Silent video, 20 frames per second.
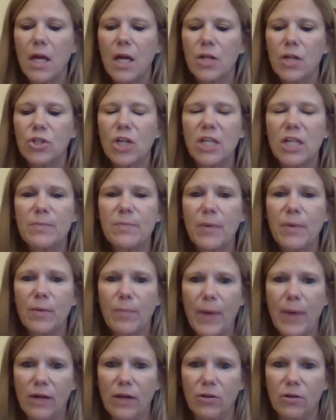Shakespeare
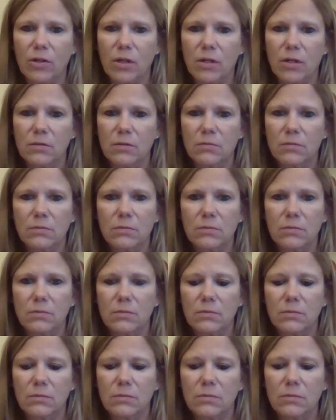Peddler,
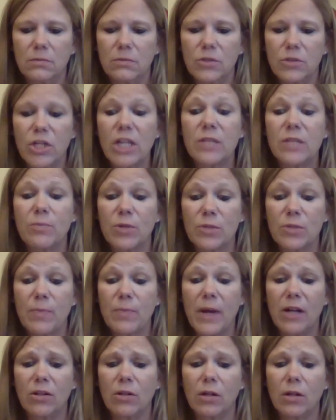Shakespeare's
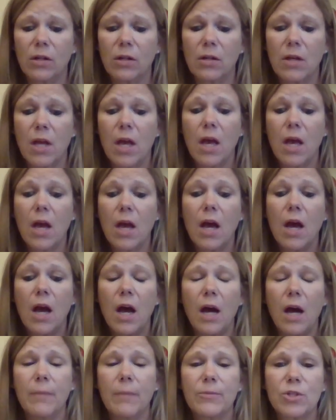Peddler,
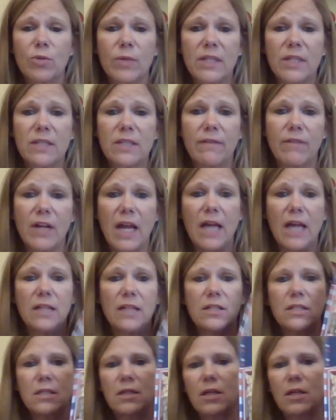um, Teresa
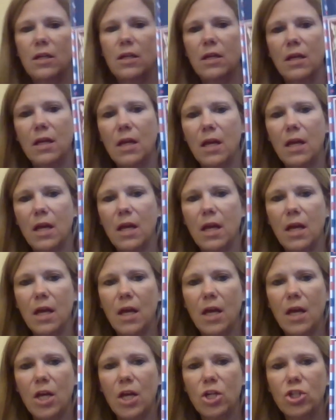Vinette.
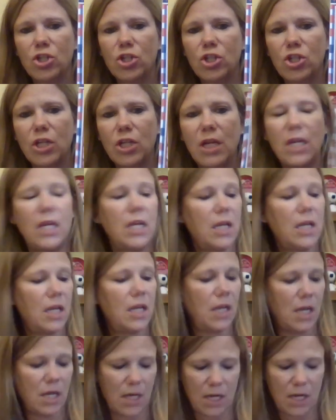
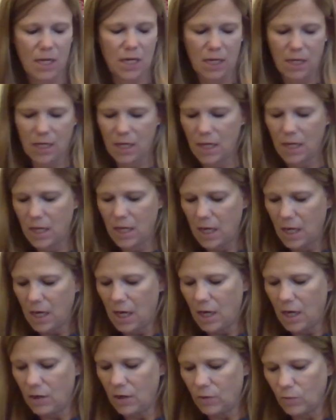She
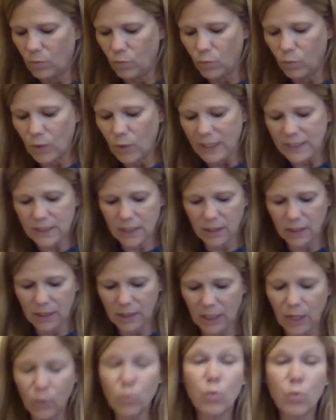
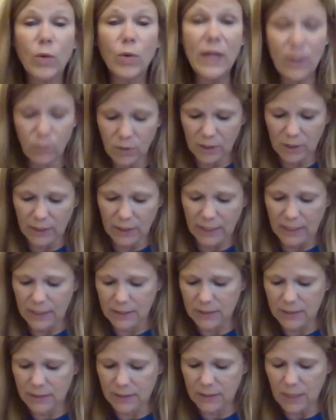recently re
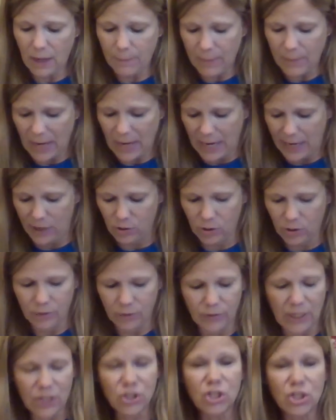released a
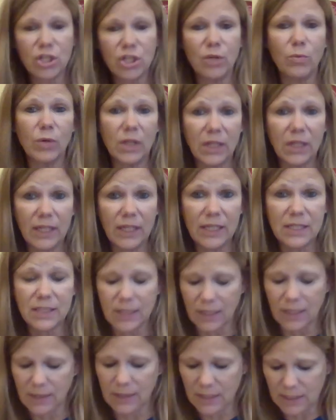pattern that she
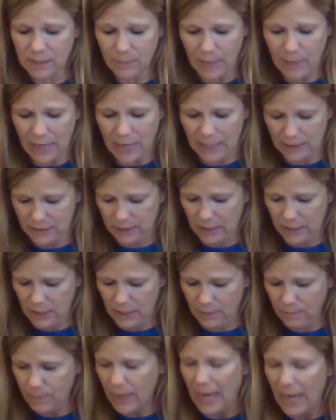released in this
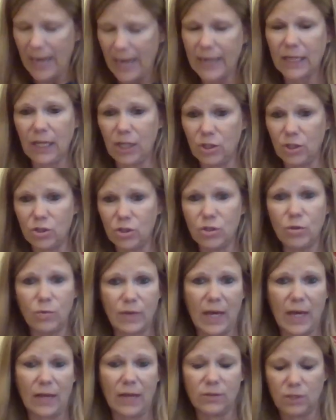magazine back in
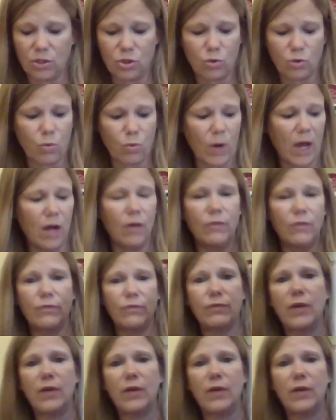2012.